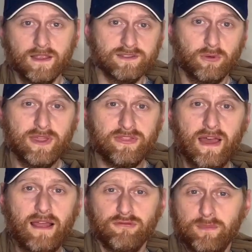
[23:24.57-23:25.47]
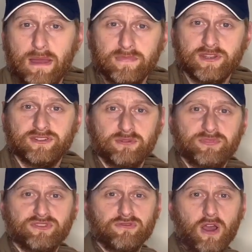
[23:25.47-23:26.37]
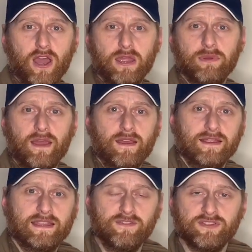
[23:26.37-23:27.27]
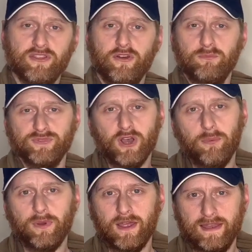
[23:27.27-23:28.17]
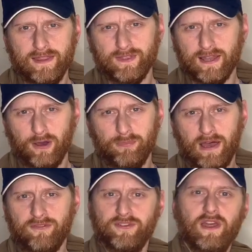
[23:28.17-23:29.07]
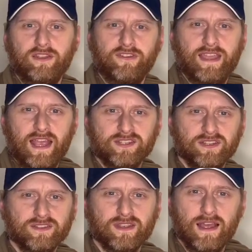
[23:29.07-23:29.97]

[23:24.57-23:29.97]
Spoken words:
So with that, remember to subscribe, give us a thumbs up, and hit the little bell for notifications.